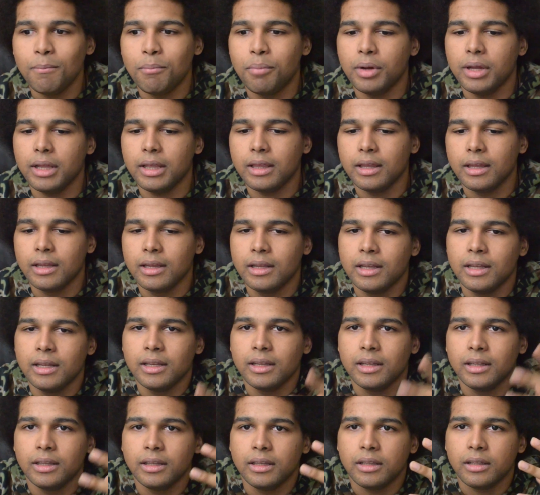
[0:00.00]
But
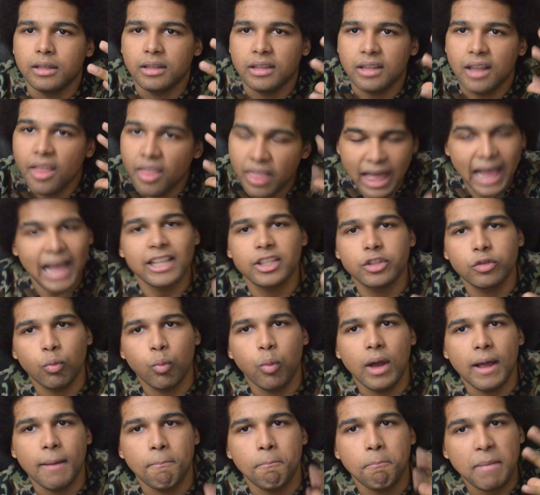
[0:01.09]
that's
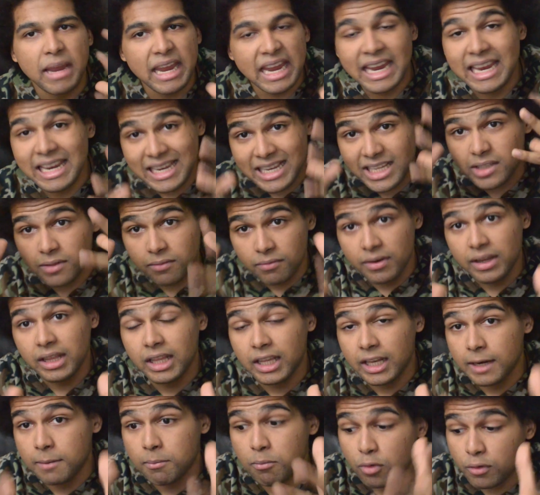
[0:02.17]
what made this
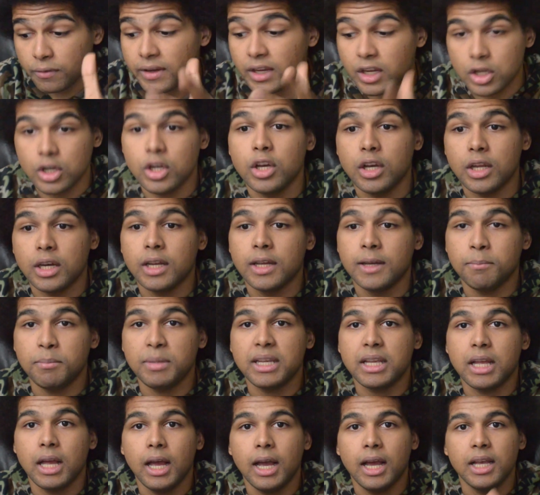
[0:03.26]
villain and movie good
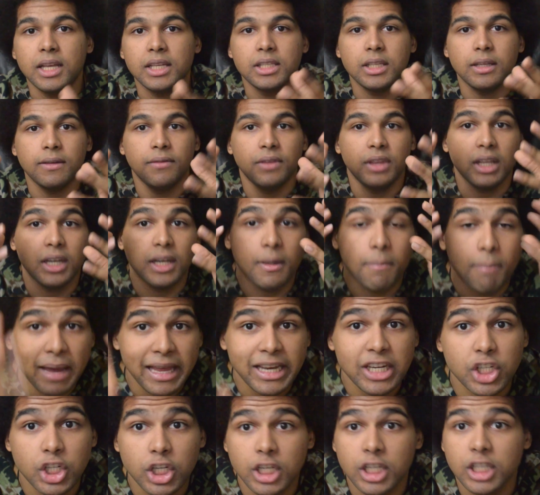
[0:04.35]
because of the
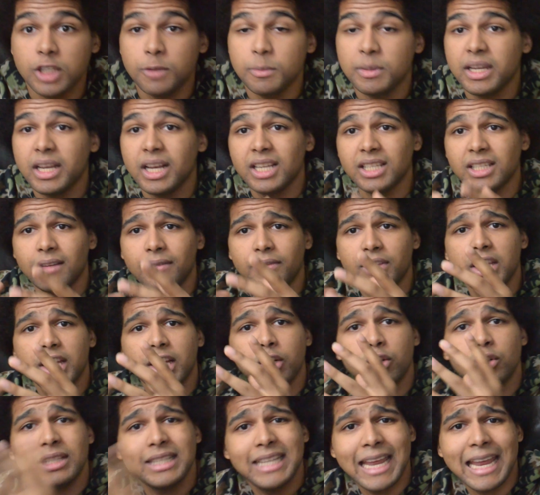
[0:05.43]
dimensions, because of the
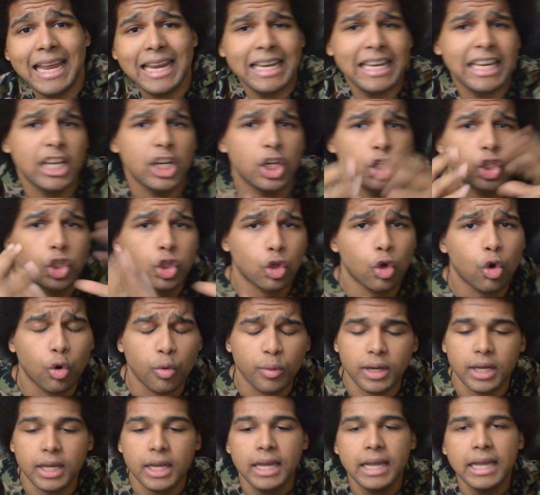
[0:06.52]
understanding and the
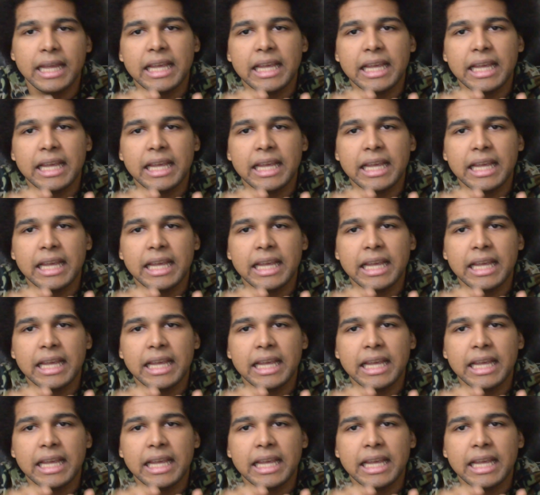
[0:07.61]
story.